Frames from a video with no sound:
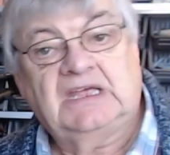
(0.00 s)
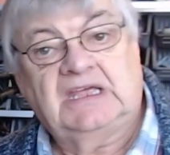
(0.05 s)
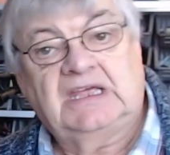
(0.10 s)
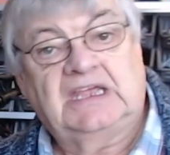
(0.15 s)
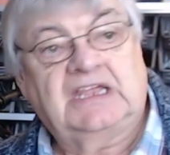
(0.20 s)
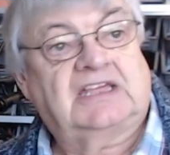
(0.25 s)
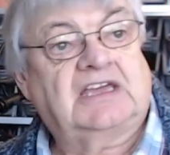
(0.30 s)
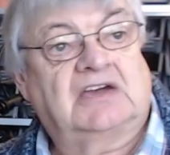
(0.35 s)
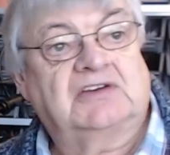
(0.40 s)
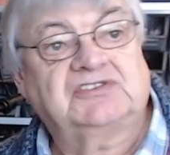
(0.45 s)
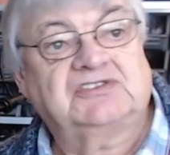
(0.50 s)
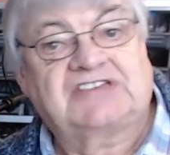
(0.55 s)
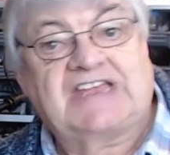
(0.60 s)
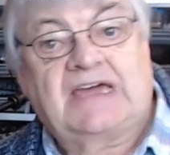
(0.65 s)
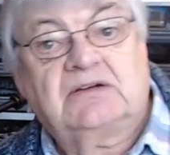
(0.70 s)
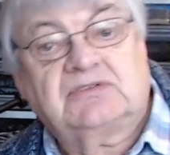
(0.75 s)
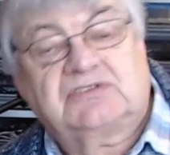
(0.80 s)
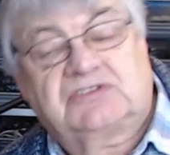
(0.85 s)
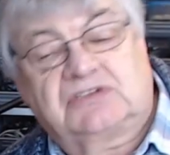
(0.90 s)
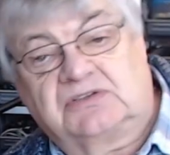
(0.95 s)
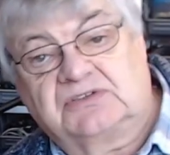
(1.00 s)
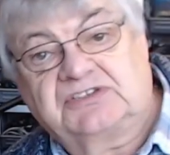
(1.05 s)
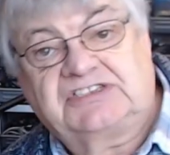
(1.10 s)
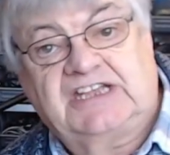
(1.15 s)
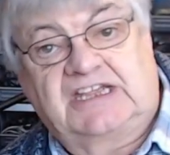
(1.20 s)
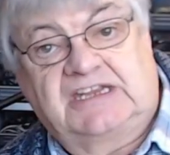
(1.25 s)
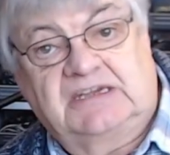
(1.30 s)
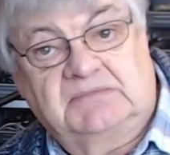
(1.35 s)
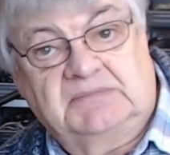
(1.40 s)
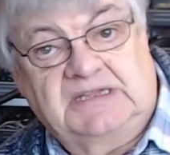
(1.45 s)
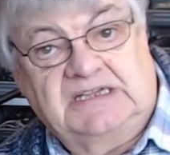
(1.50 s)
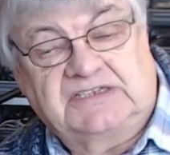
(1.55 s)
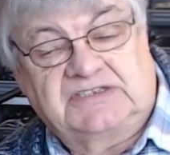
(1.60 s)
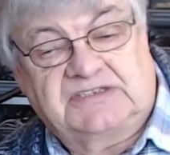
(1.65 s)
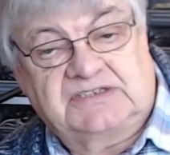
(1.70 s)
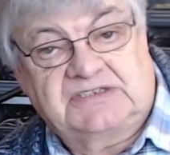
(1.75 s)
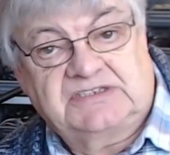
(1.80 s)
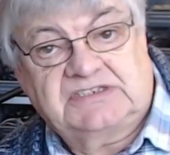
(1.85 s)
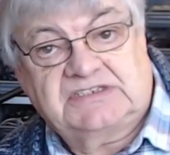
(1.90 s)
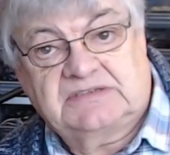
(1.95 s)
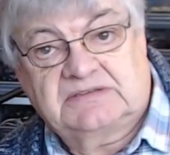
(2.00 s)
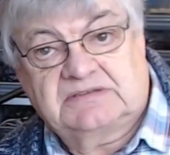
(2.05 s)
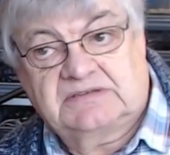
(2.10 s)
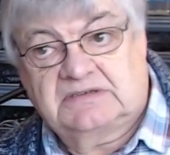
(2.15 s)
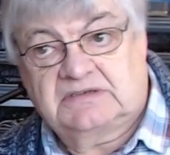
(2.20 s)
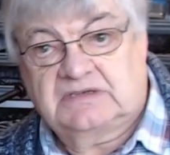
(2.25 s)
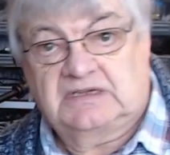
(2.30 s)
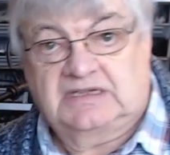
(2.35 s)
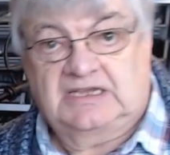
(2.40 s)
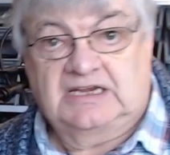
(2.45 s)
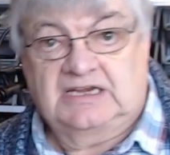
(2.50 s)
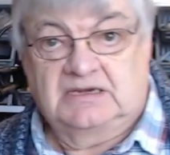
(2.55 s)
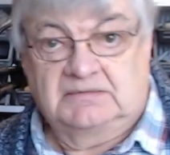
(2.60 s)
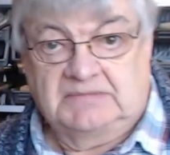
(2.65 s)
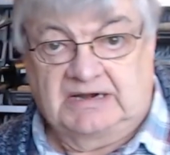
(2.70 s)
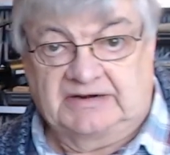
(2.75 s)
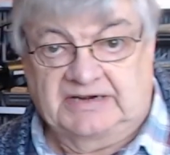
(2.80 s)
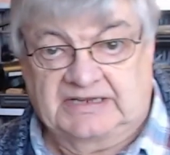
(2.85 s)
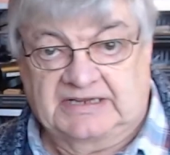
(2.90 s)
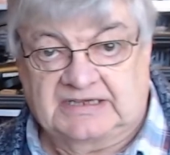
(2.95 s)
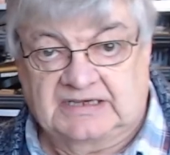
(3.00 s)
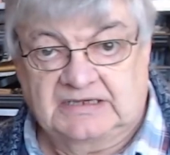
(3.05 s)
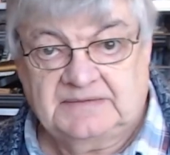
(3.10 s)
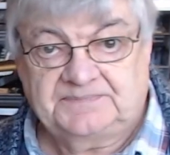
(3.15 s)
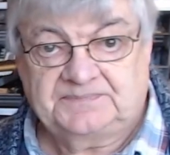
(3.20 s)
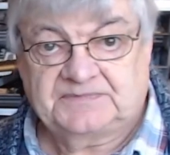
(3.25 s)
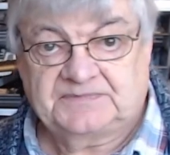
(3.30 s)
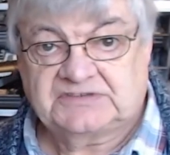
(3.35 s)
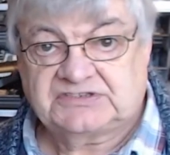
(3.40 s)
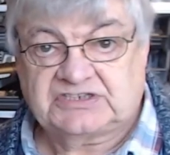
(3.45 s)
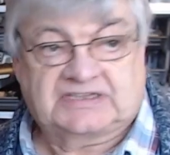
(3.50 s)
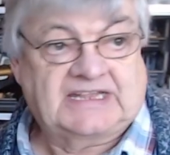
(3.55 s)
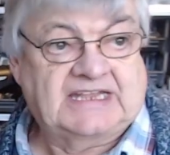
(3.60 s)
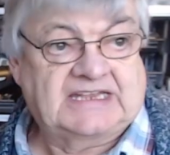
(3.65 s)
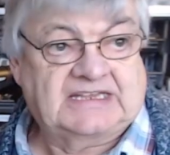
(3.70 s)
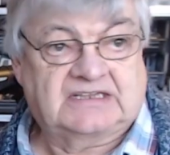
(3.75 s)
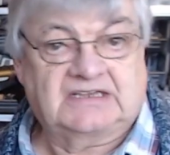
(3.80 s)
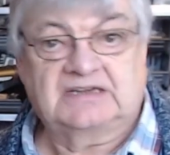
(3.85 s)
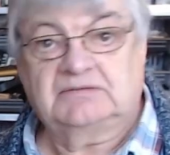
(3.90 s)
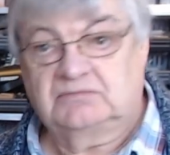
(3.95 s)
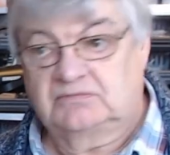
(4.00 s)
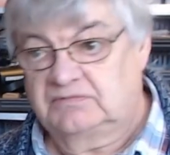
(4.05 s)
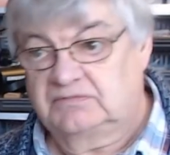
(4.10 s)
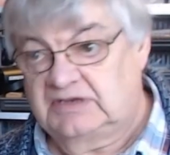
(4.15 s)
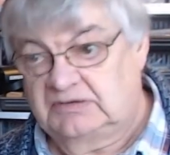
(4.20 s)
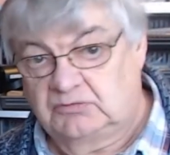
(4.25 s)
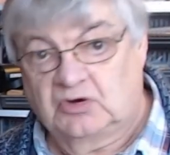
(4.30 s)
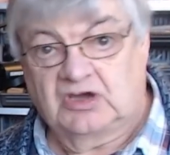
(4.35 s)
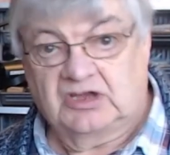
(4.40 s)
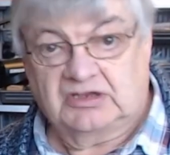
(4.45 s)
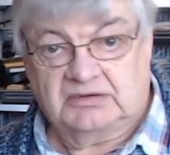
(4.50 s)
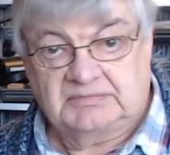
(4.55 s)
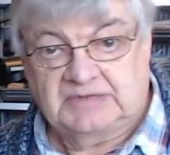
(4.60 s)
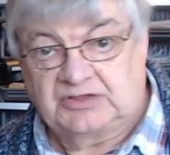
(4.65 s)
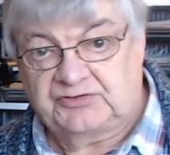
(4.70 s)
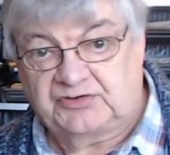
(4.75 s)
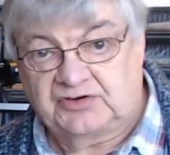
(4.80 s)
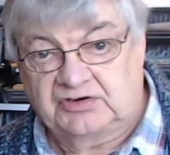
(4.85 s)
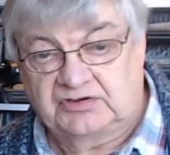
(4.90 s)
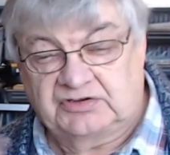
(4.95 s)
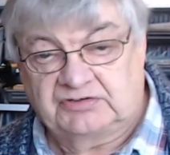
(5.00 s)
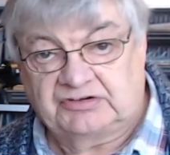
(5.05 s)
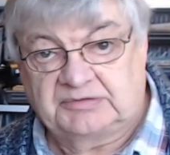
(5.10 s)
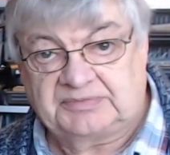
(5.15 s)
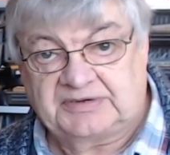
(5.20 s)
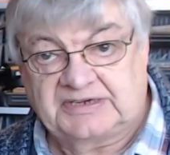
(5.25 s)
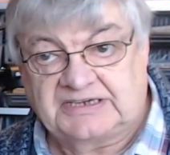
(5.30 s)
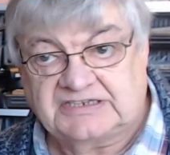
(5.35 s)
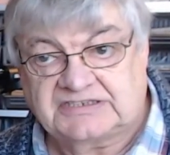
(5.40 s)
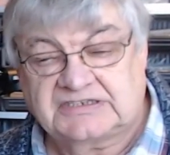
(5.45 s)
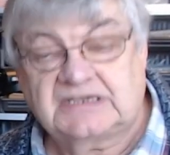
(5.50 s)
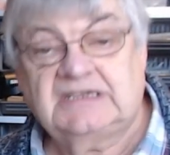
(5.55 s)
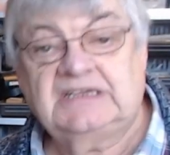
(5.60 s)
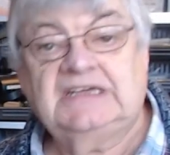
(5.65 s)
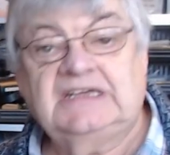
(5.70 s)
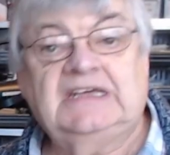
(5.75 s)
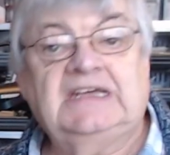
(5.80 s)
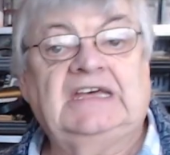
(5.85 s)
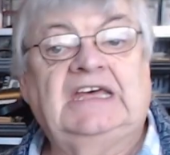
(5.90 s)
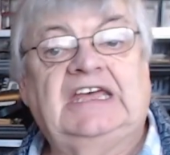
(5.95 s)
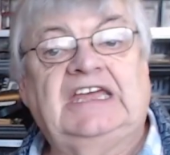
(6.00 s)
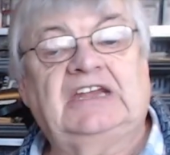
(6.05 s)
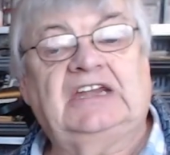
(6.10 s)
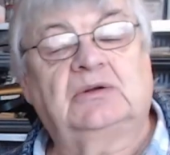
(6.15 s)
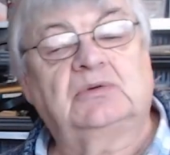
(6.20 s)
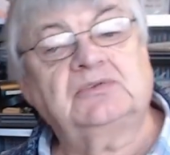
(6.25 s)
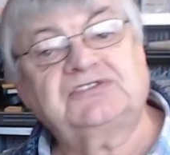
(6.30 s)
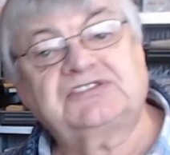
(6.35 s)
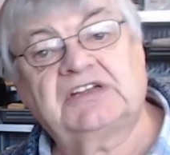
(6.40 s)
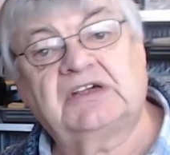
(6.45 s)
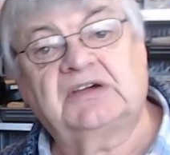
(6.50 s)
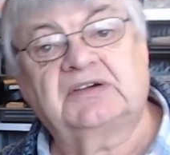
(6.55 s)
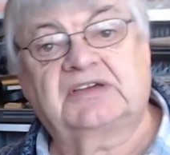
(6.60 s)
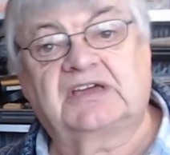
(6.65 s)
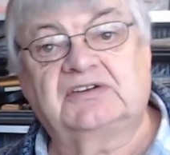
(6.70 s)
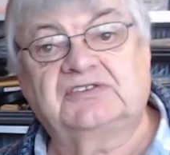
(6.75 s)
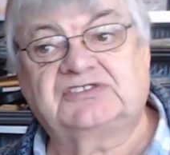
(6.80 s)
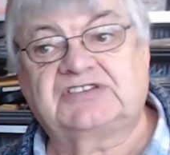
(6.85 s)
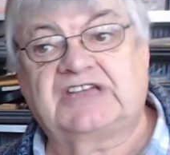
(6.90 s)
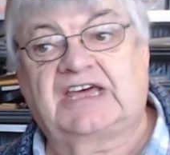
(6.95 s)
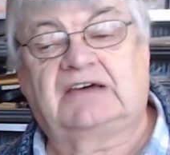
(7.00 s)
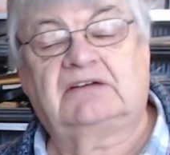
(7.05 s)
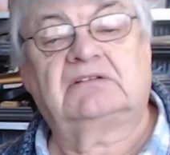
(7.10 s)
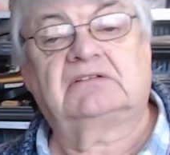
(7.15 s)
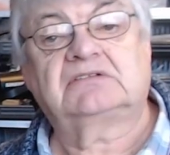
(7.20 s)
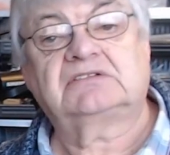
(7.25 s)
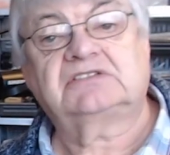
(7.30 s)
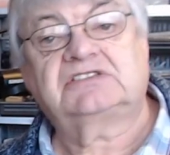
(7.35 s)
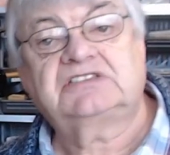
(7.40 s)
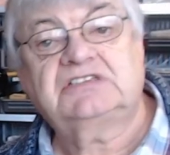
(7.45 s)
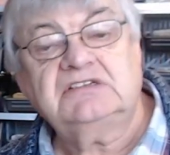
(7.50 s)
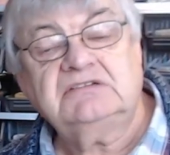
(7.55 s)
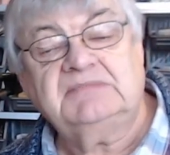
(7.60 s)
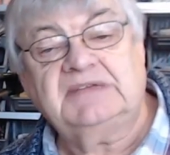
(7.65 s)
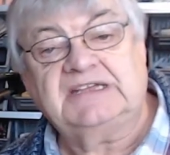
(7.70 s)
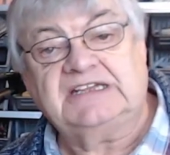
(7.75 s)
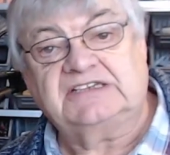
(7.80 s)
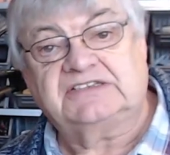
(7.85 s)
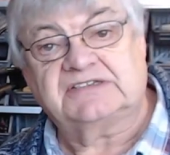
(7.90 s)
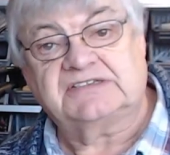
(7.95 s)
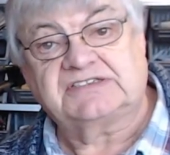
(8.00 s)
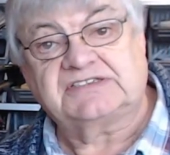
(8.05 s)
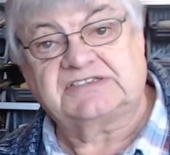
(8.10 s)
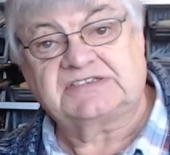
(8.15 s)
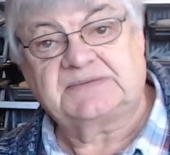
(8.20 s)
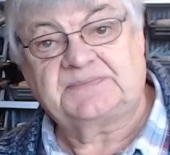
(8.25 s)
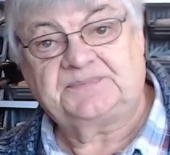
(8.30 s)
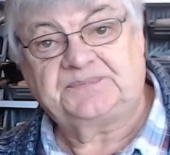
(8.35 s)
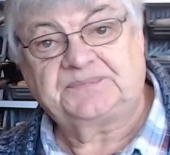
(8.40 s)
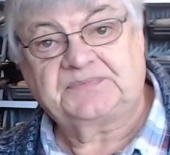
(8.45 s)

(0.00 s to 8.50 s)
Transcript: It goes out on 10 metres in America, so they can work me through the repeater. It also goes out on 2 metres.